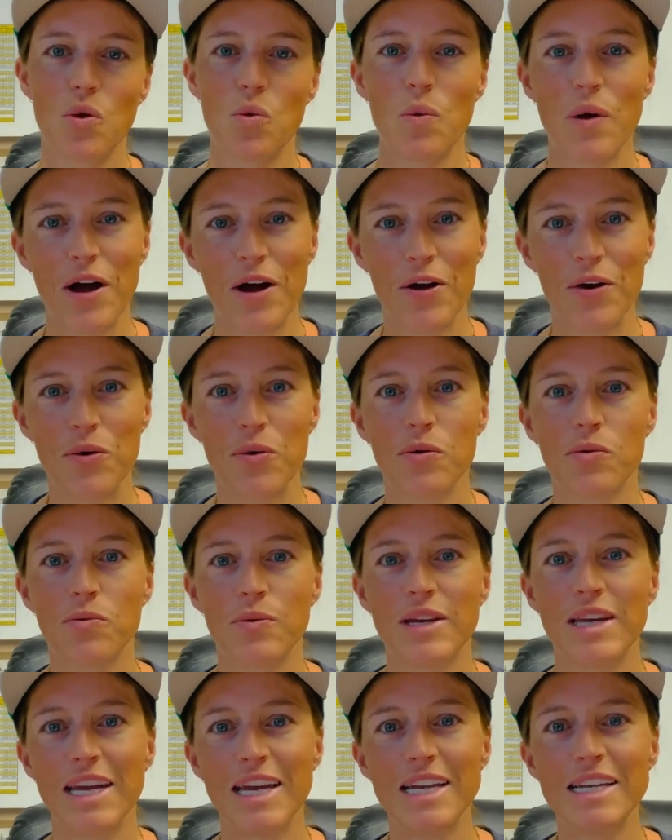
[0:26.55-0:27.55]
Well,
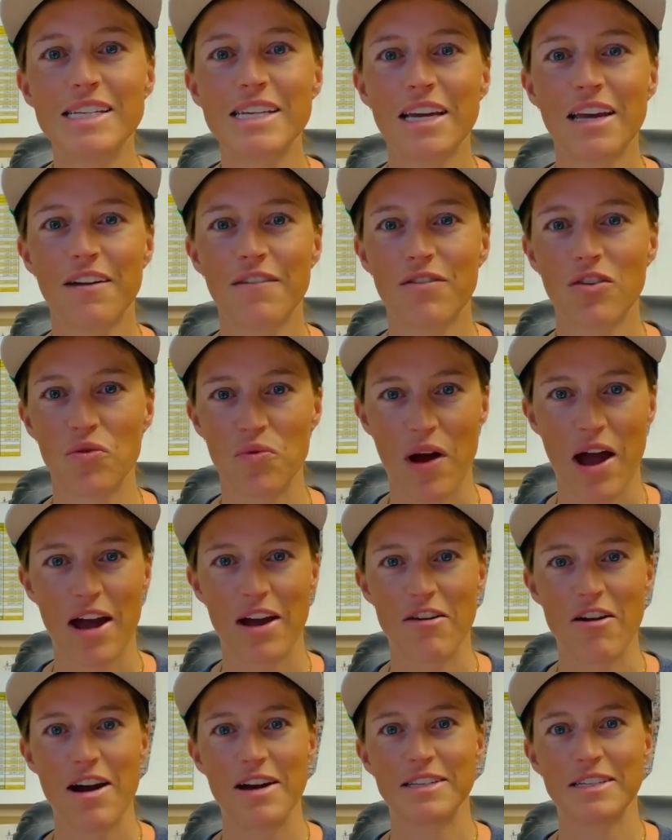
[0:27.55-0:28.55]
we need to give the
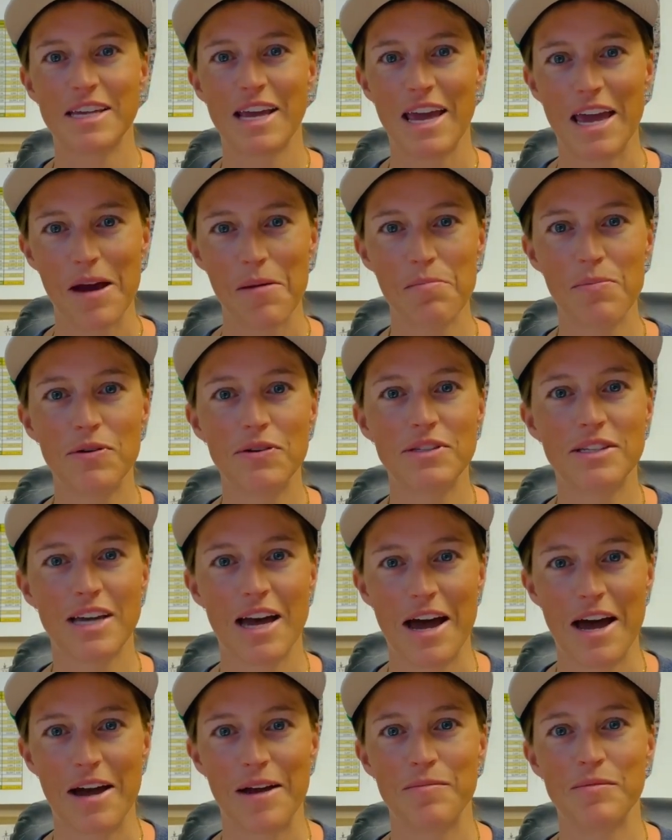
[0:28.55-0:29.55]
ryegrass ample
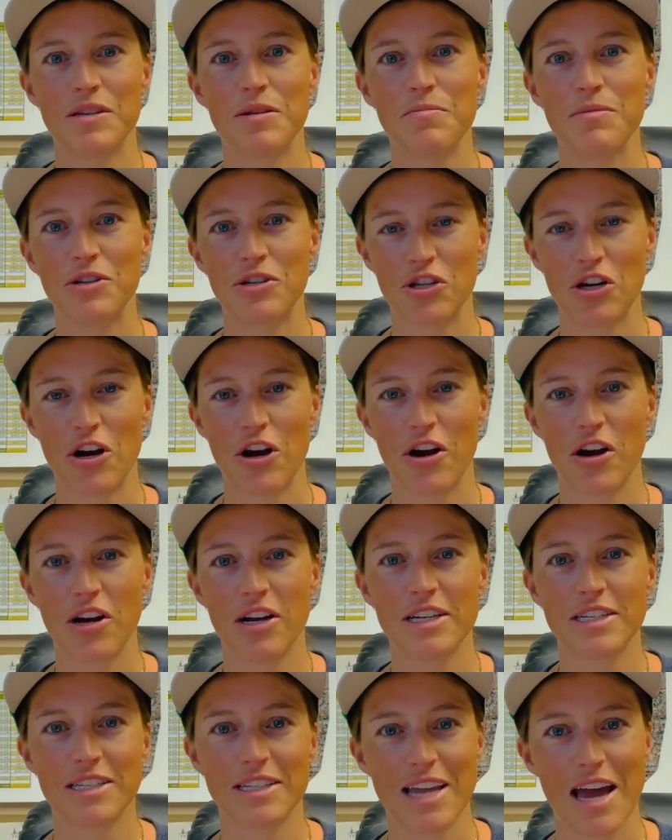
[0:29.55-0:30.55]
time to mature
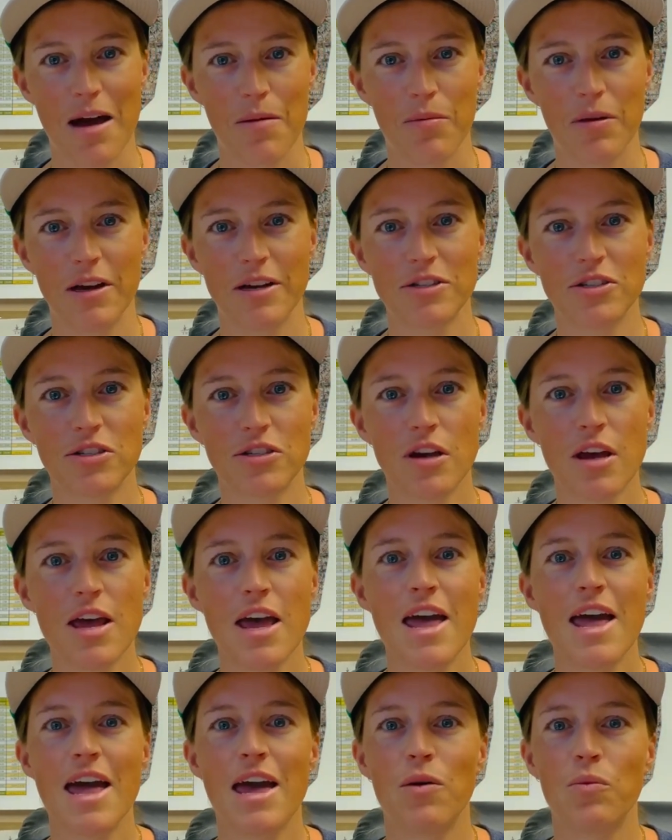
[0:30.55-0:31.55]
and establish.
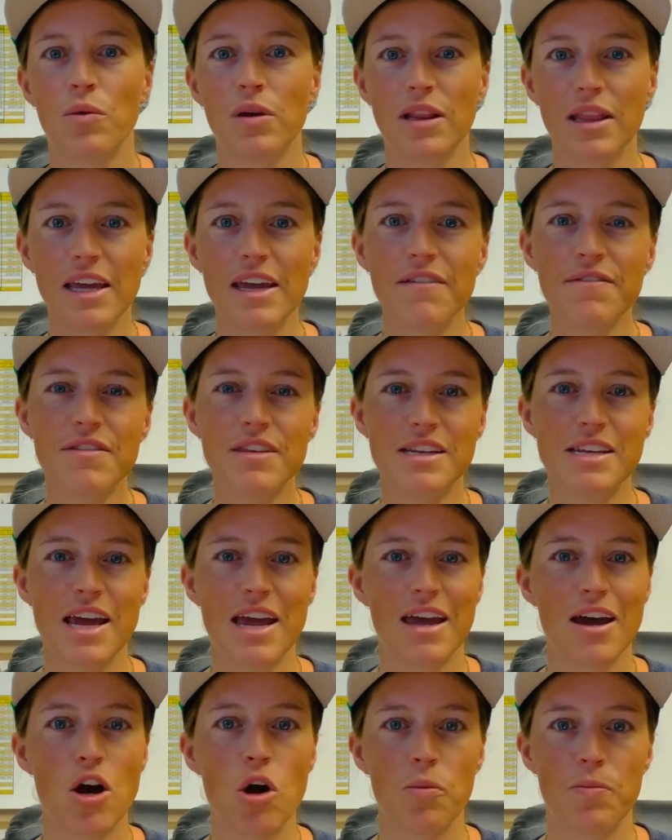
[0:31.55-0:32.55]
And we leave the
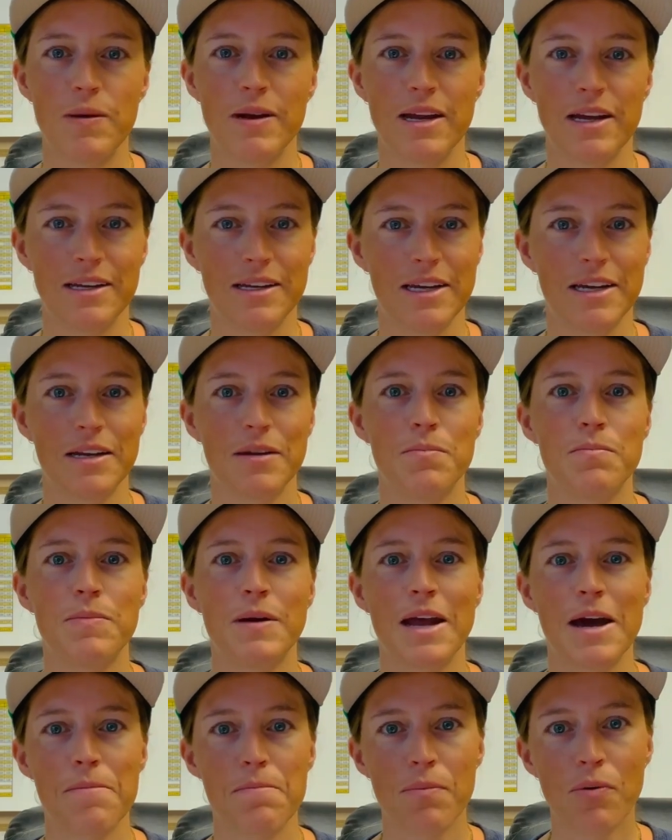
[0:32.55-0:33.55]
date open-ended,
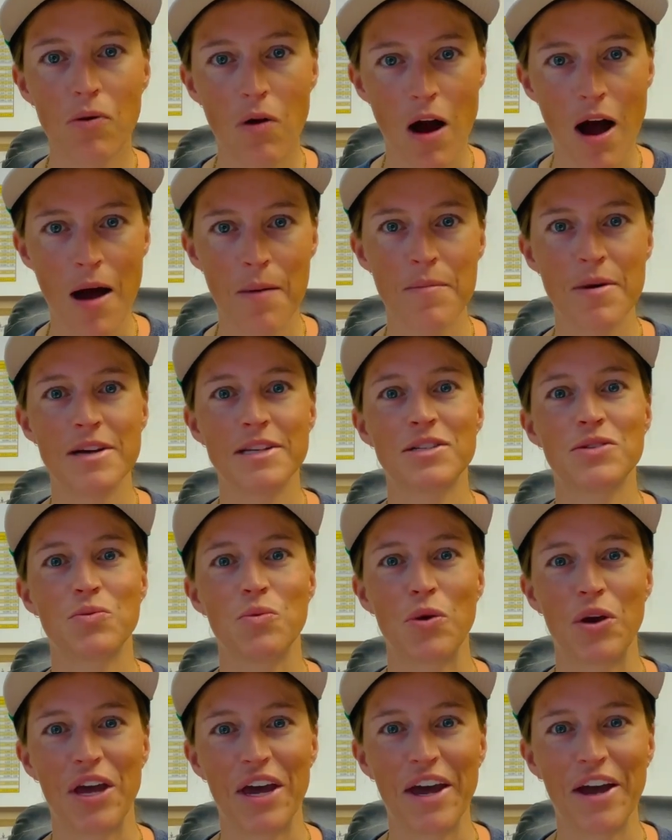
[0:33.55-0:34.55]
but I promise
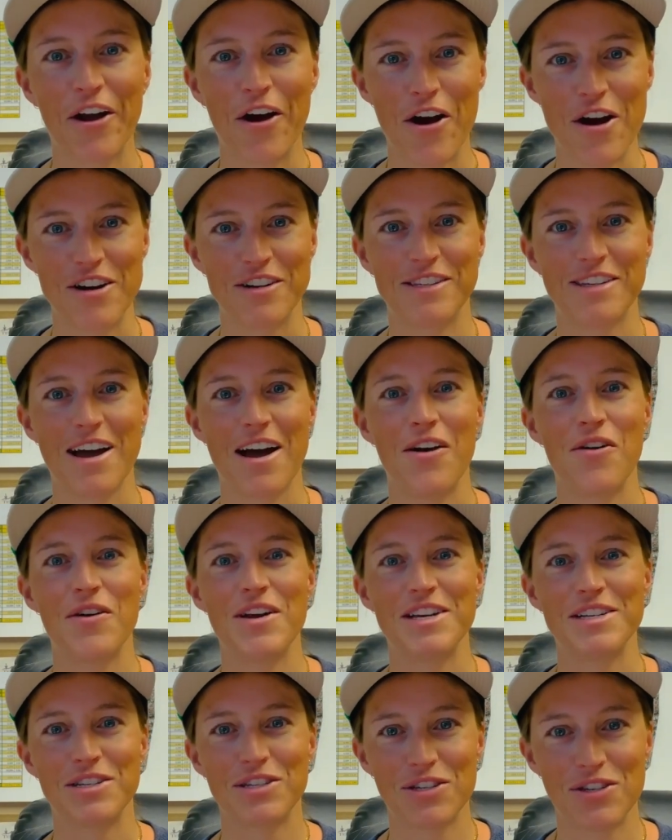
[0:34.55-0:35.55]
we'll get carts out
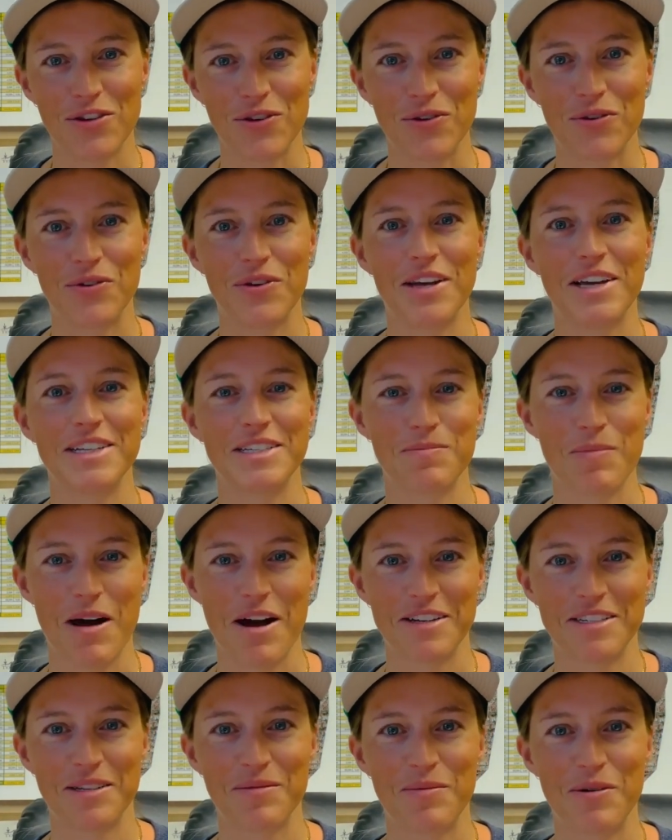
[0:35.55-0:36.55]
as soon as
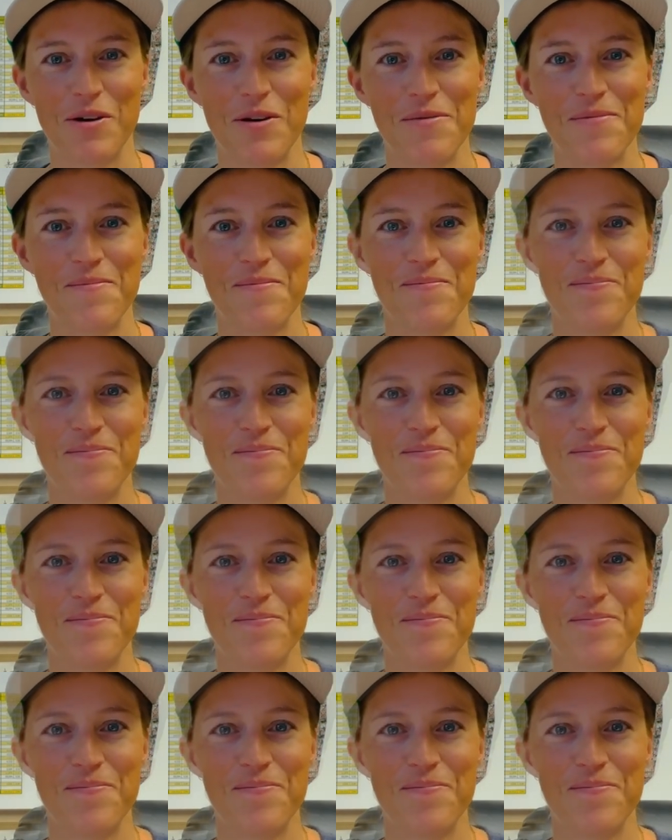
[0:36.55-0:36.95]
possible.